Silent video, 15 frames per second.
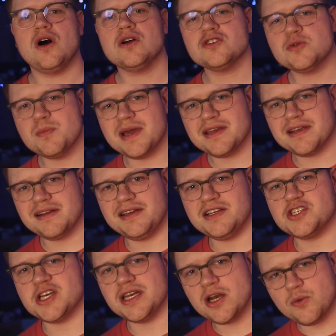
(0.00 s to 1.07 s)
automatically
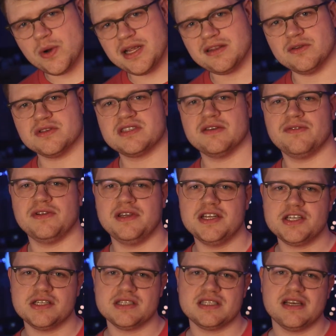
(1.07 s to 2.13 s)
generate those
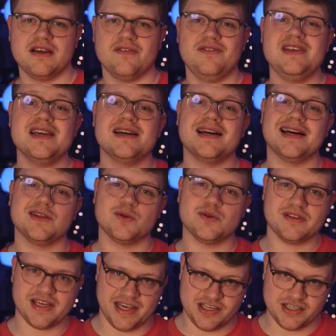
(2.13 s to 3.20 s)
definitions via
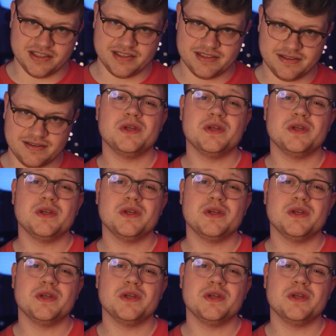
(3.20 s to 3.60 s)
annotations.